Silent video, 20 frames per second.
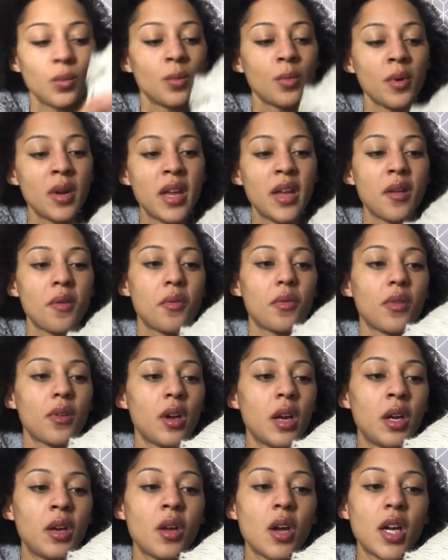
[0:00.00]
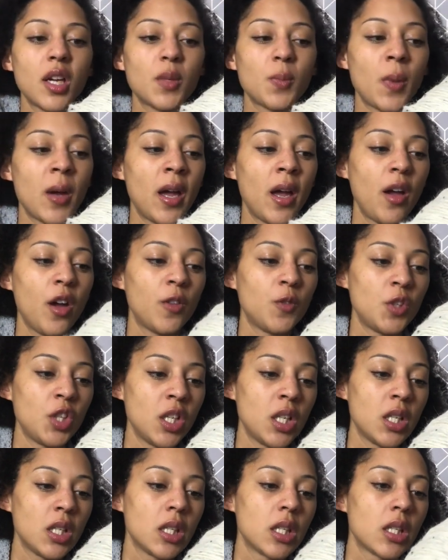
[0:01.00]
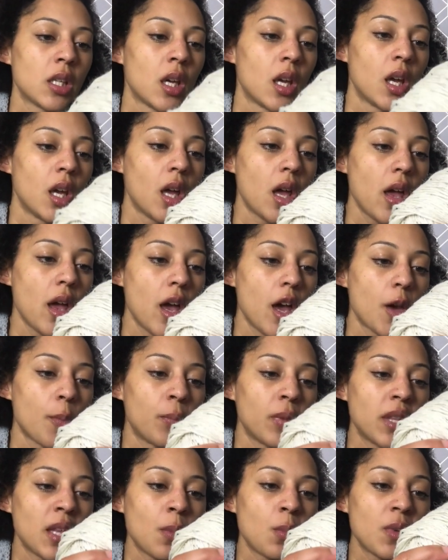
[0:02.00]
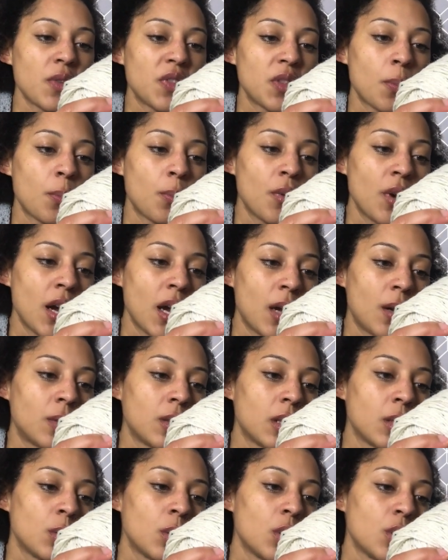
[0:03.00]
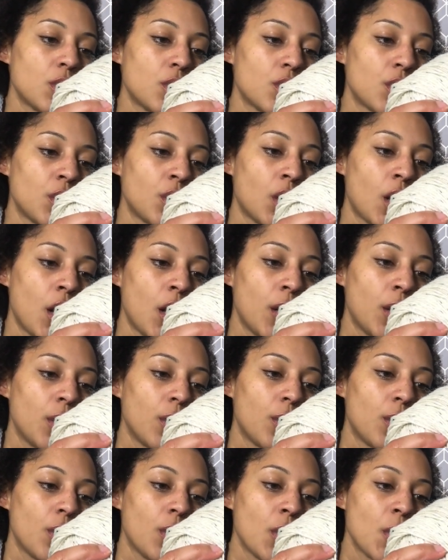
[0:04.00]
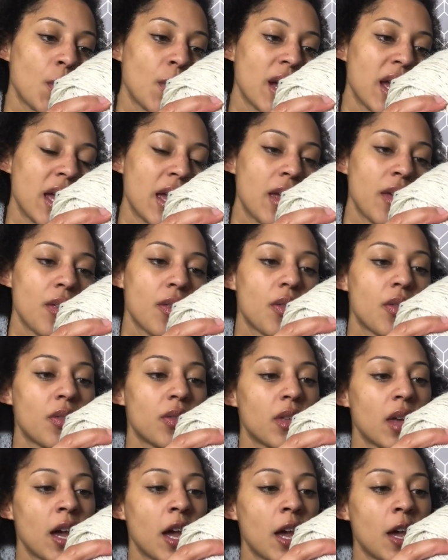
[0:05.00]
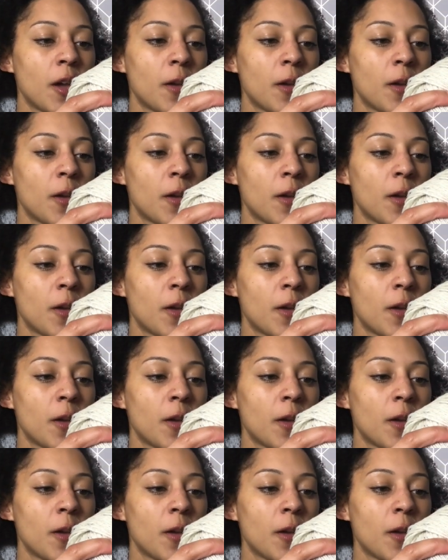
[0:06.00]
with a nice pair of jeans. But then with the brown, it will also go with, I